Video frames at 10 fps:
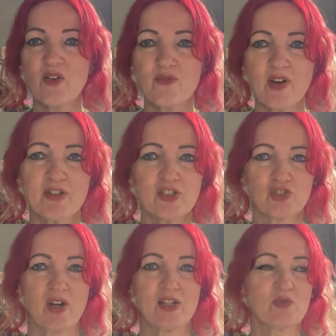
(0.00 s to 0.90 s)
very
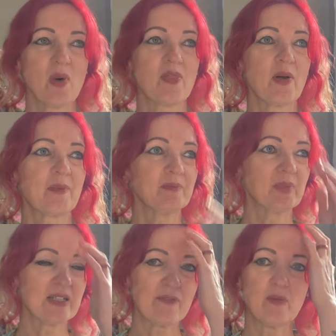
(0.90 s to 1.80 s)
strange weather,
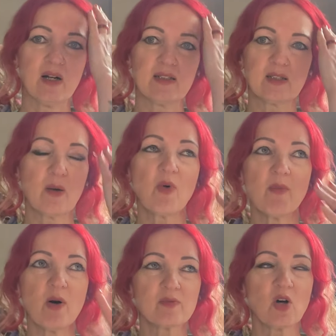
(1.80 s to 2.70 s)
but never mind. I'm
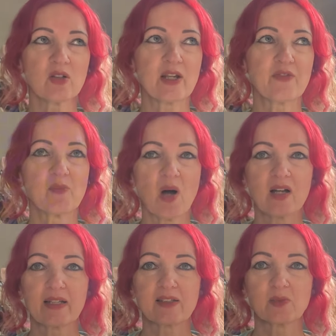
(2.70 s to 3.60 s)
on holiday from work
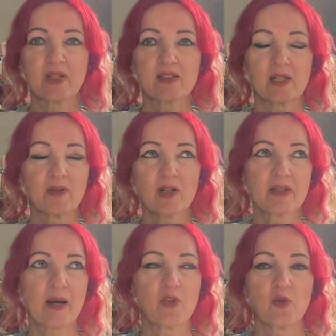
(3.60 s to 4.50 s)
next week, so I don't
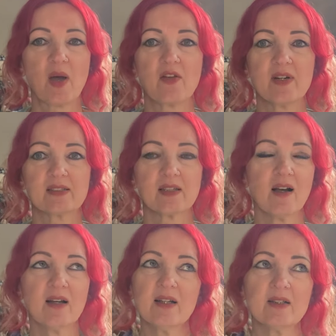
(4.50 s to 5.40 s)
care what the weather is.
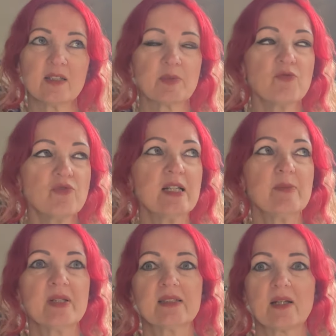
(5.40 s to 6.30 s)
It's been really
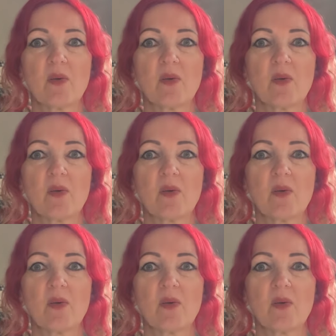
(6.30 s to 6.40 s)
busy at